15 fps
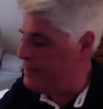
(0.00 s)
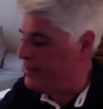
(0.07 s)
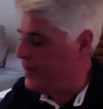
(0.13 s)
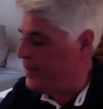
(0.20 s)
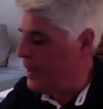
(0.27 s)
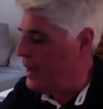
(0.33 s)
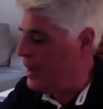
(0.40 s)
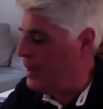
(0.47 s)

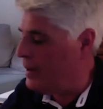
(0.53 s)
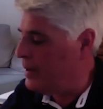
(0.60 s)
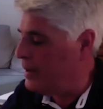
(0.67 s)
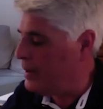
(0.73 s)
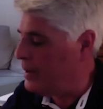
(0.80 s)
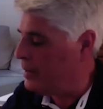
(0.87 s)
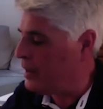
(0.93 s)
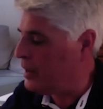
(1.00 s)
a
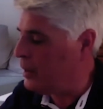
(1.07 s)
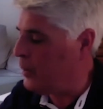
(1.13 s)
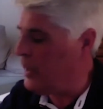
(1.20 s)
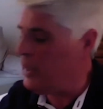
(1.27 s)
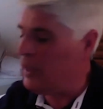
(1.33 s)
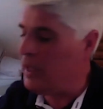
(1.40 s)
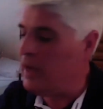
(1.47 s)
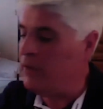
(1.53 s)
Sweet
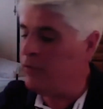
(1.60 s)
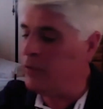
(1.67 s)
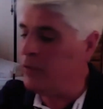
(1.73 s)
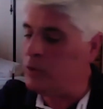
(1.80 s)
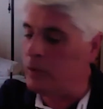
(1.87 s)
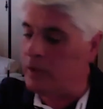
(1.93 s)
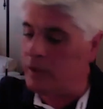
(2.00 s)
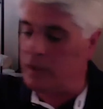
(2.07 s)
Leaf, which
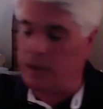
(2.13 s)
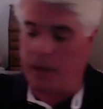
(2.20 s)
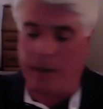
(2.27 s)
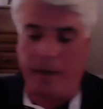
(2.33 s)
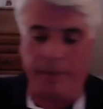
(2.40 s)
was a